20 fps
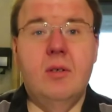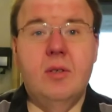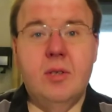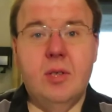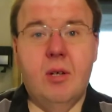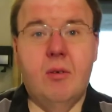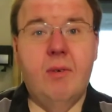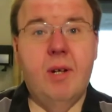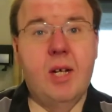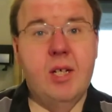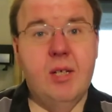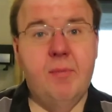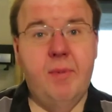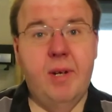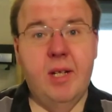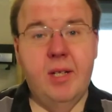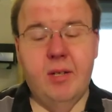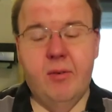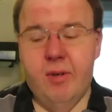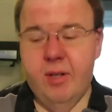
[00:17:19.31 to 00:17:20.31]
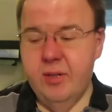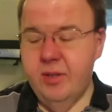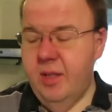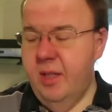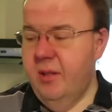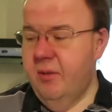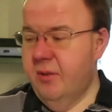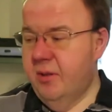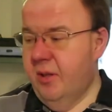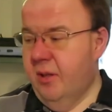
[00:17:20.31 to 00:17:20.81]
So that should be
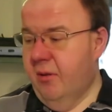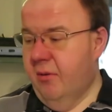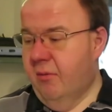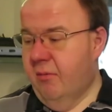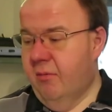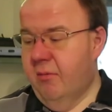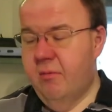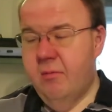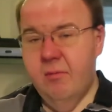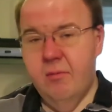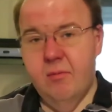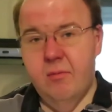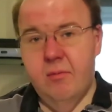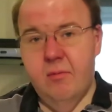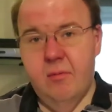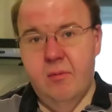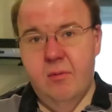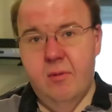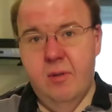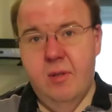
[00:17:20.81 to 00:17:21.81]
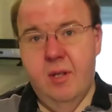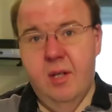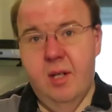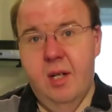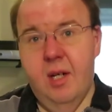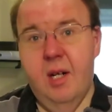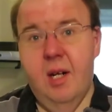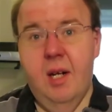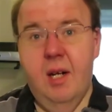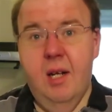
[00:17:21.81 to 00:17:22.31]
interesting. So
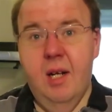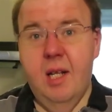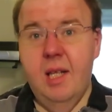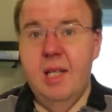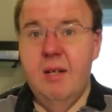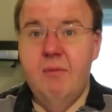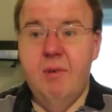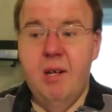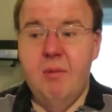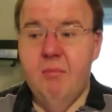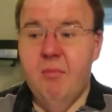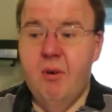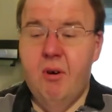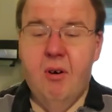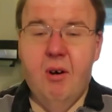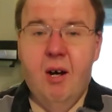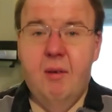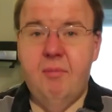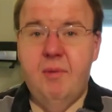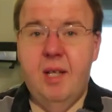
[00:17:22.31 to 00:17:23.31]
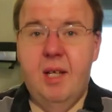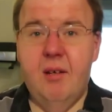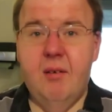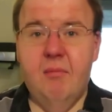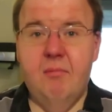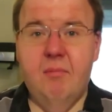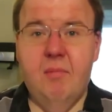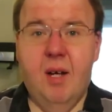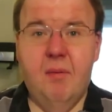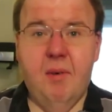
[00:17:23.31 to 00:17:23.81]
nothing really more up to,
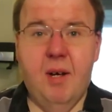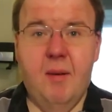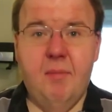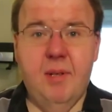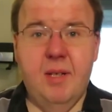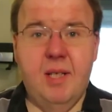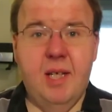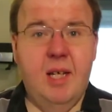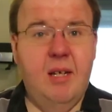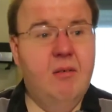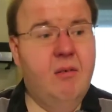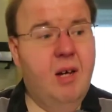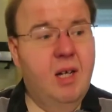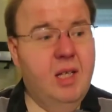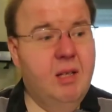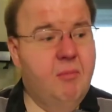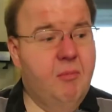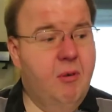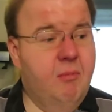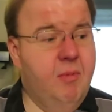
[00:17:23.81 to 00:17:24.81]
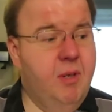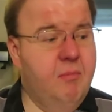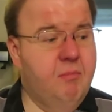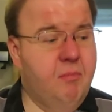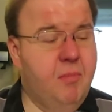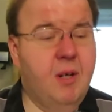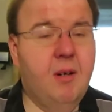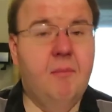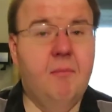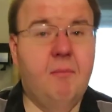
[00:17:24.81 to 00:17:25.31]
up, up to date here at the moment,
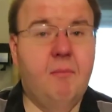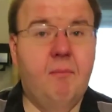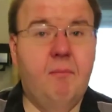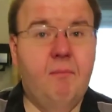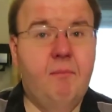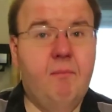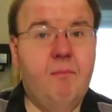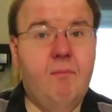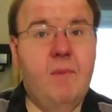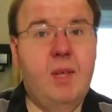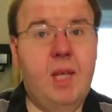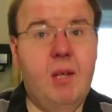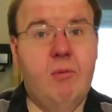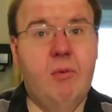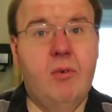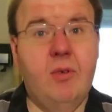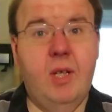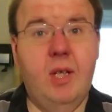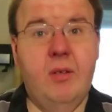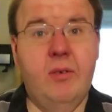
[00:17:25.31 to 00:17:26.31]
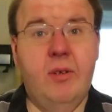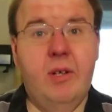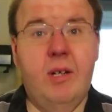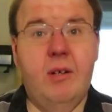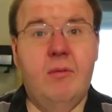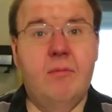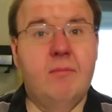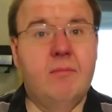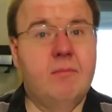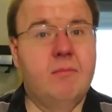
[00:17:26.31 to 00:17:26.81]
but you will see us
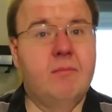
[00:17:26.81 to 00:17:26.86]
later.